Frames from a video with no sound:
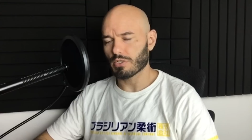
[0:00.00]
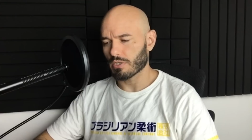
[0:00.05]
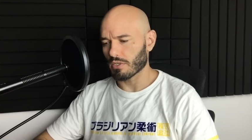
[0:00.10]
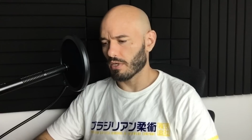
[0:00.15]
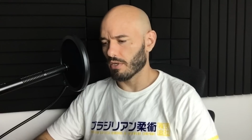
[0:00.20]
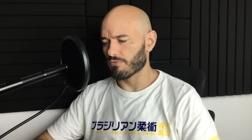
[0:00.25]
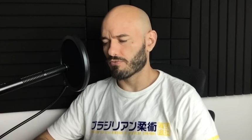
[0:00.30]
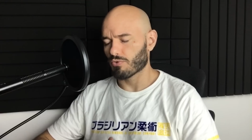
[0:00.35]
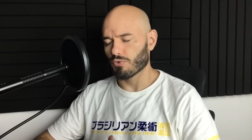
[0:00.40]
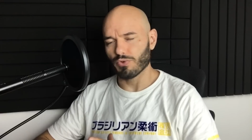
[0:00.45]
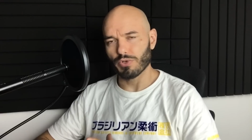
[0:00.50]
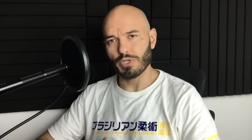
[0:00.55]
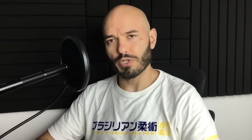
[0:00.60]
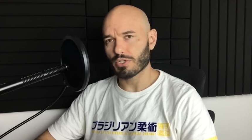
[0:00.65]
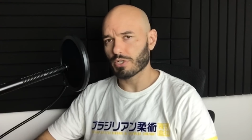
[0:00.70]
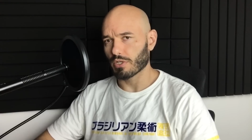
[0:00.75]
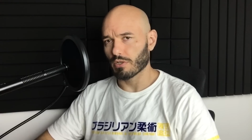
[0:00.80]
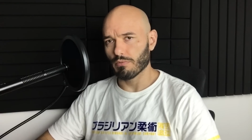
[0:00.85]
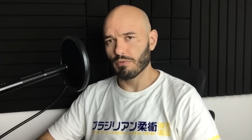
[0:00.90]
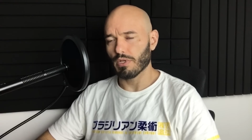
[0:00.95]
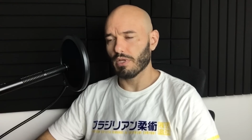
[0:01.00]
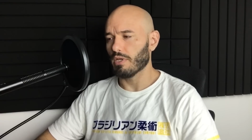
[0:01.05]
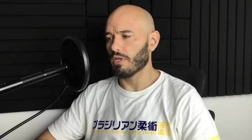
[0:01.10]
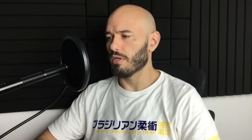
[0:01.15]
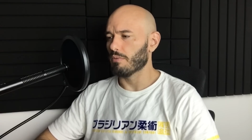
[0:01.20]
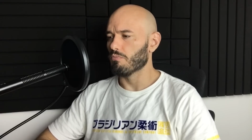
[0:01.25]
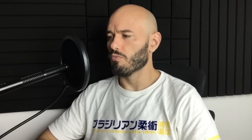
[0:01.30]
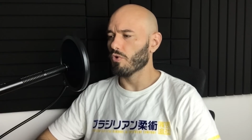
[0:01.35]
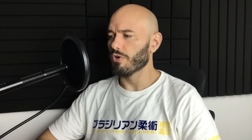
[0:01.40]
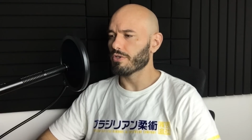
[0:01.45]
of tradition
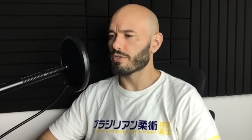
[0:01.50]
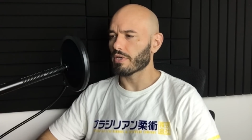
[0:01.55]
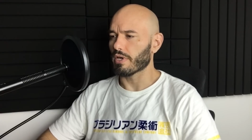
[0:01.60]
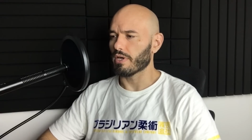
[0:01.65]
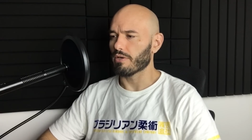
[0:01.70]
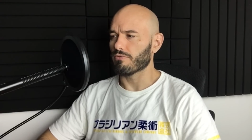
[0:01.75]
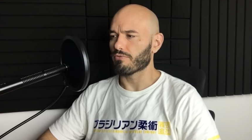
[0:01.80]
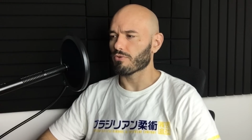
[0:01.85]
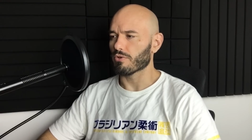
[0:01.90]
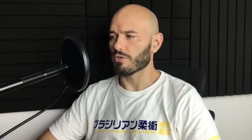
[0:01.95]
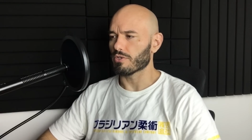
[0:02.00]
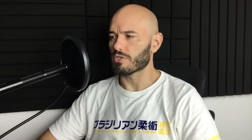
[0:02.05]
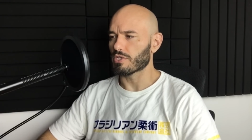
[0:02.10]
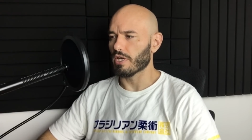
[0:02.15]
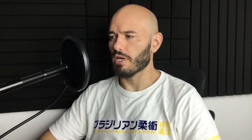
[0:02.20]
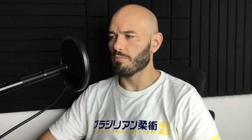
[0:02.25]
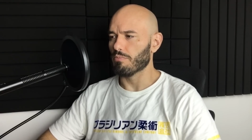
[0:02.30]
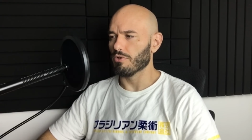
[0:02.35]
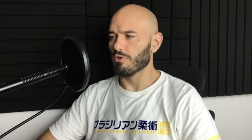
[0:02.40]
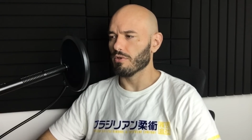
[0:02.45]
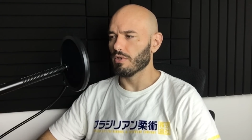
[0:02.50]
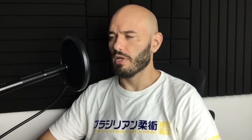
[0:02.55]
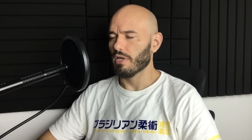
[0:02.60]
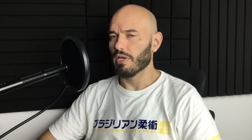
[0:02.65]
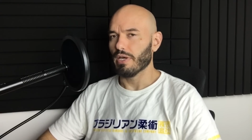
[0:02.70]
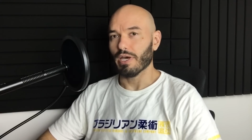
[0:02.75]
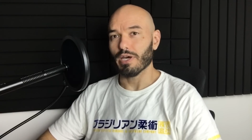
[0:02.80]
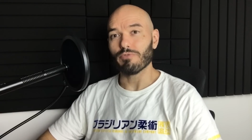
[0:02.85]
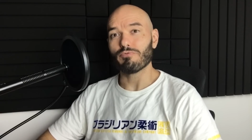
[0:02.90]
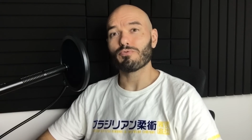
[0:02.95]
in Muay Thai. For example,
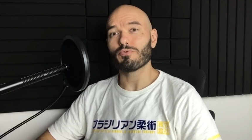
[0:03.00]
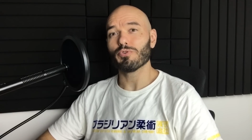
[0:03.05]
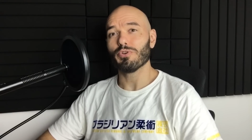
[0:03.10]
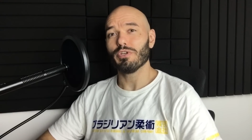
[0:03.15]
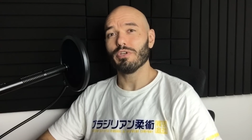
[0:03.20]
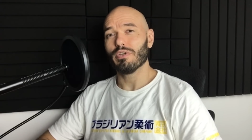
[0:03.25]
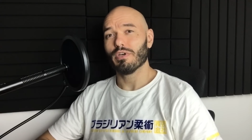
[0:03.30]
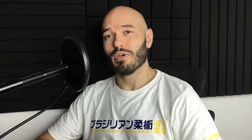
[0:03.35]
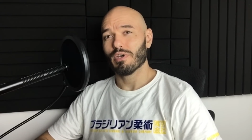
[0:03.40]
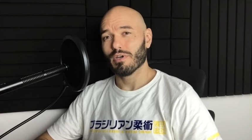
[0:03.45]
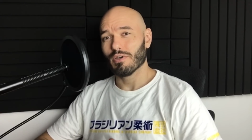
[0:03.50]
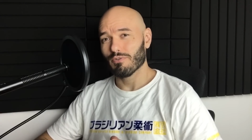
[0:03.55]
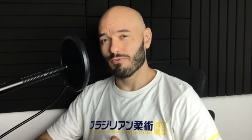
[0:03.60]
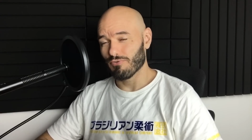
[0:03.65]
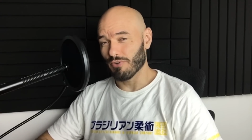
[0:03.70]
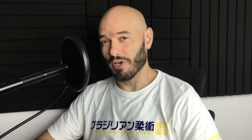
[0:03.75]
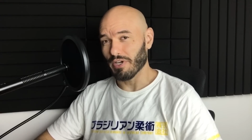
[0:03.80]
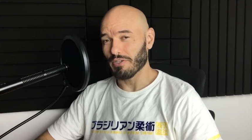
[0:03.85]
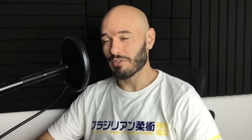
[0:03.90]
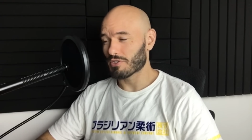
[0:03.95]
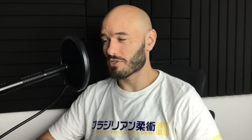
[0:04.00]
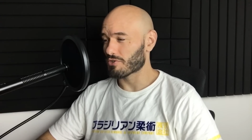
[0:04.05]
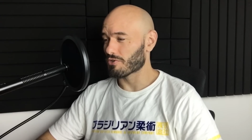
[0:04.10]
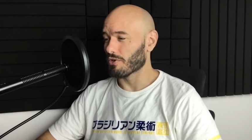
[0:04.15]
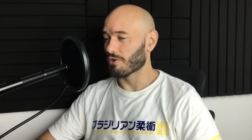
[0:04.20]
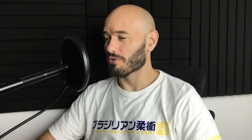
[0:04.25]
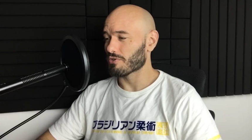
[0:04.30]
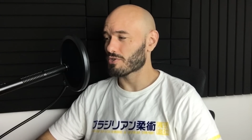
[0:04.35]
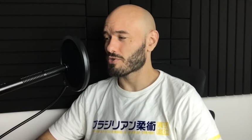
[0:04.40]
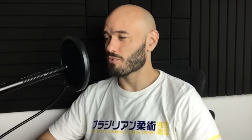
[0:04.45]
every fight
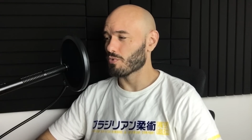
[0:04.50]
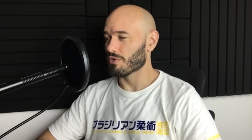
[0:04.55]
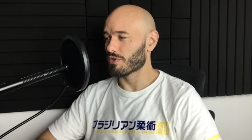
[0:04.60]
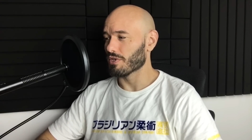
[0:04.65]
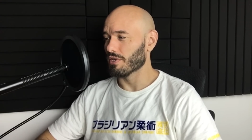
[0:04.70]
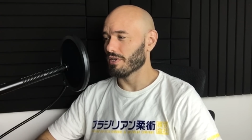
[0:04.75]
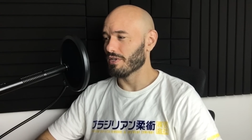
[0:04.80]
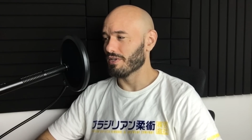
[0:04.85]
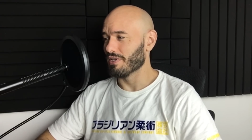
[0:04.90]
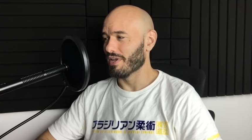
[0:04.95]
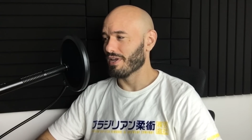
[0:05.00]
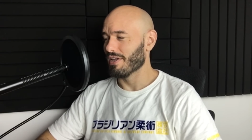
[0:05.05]
starts with an